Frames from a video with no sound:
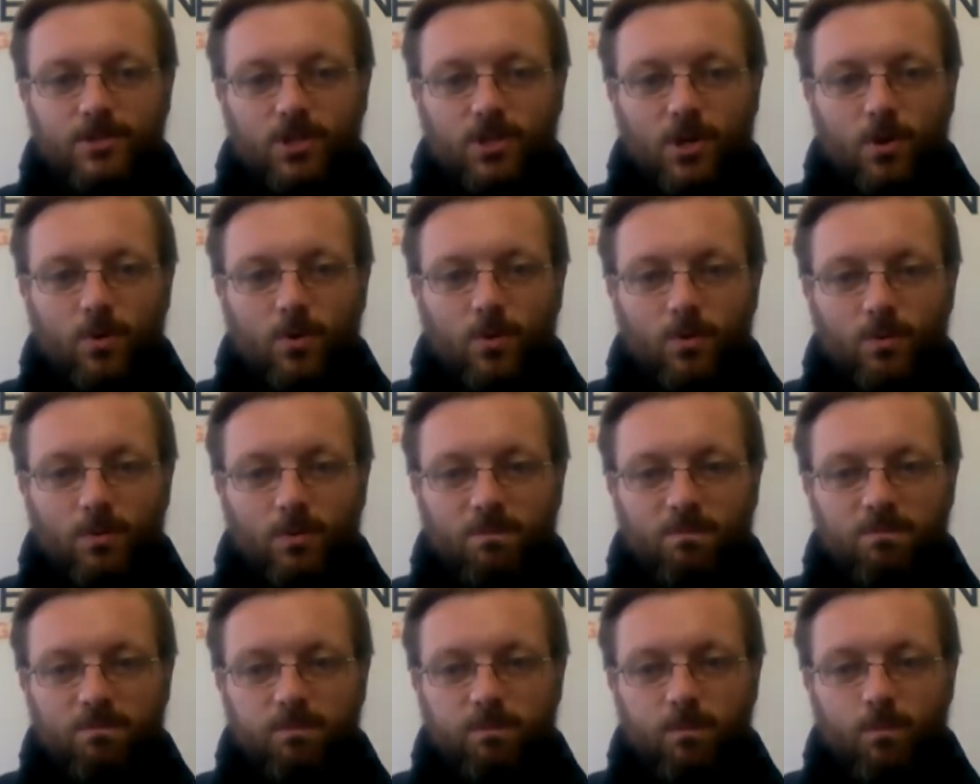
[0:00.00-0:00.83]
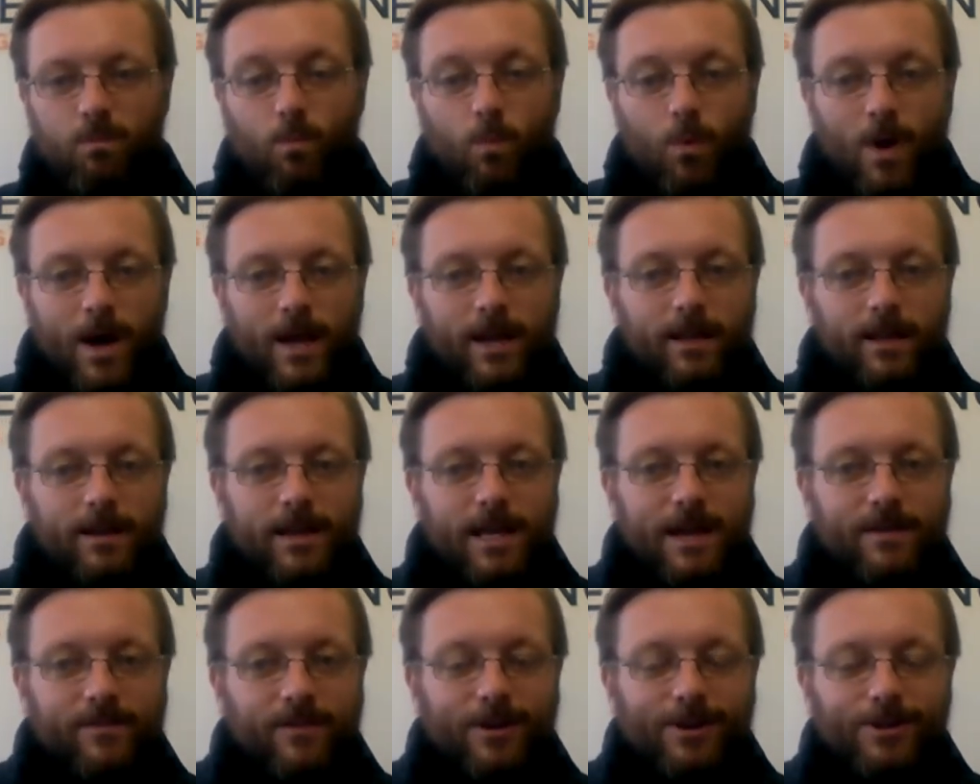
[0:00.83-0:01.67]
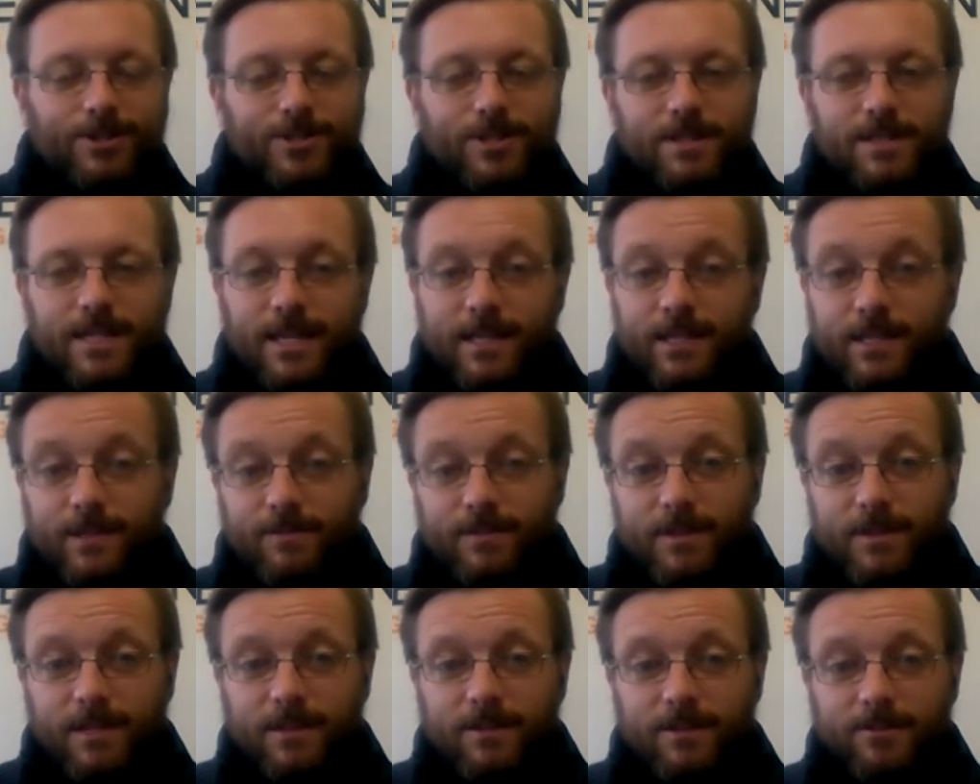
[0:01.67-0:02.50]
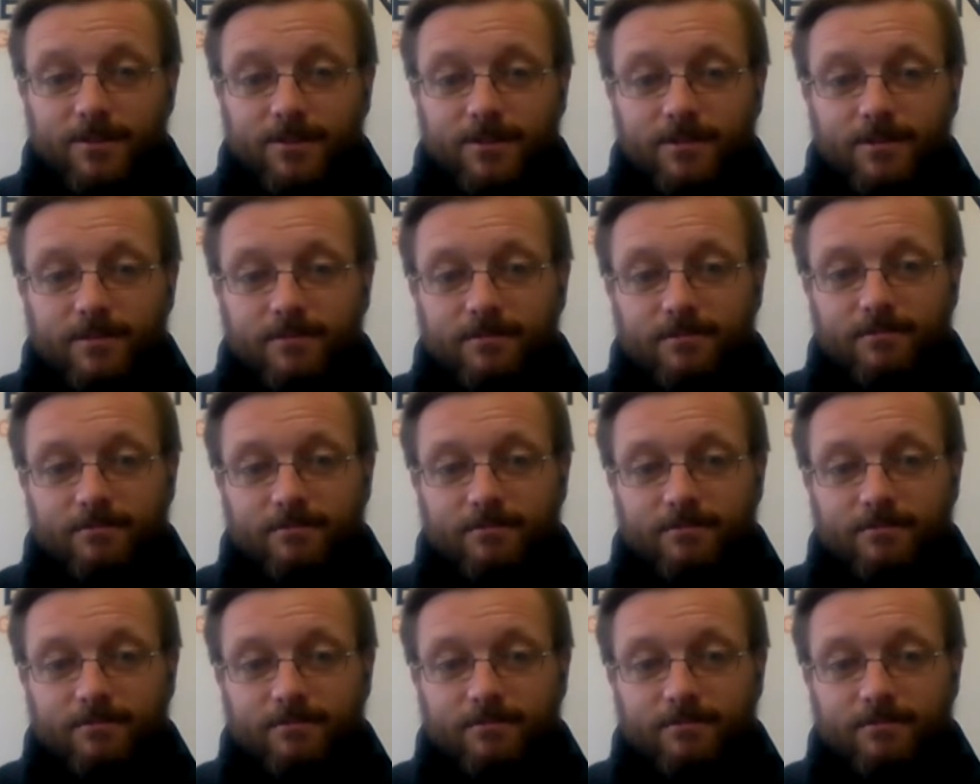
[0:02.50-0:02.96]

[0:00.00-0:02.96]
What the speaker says: So why not have ours at the end of the year